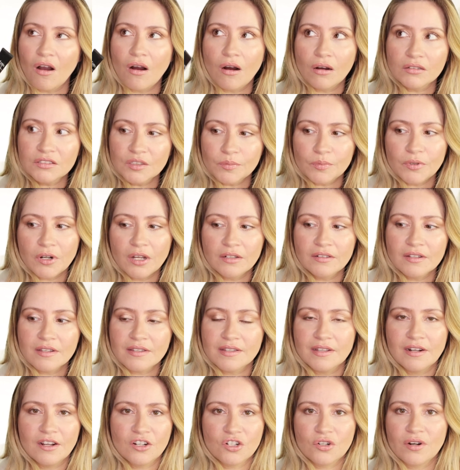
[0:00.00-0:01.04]
All the products
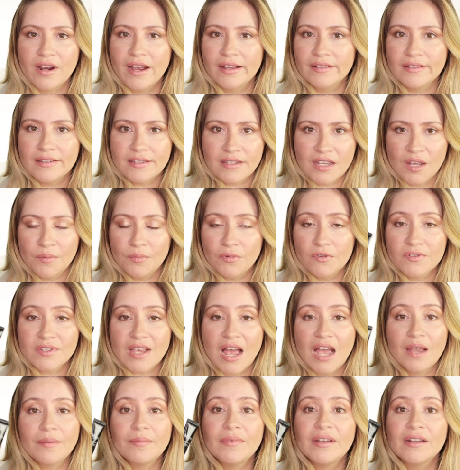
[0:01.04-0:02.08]
that I try, the samples,
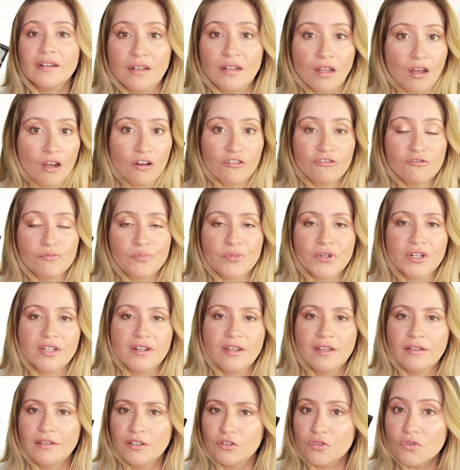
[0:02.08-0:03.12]
I'm love, but
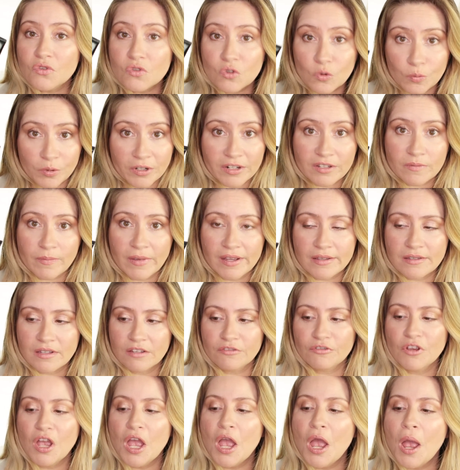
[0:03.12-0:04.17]
they're super
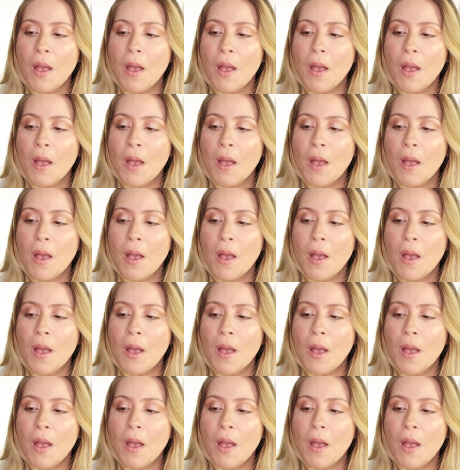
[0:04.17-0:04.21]
expensive.